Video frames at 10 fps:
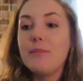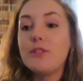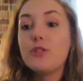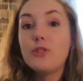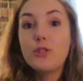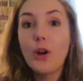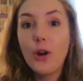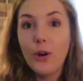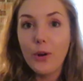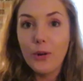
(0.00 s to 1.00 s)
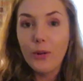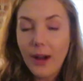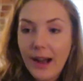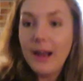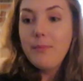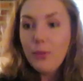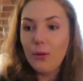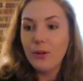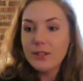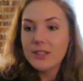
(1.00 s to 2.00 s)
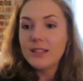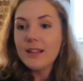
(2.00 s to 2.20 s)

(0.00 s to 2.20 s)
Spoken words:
So I bought,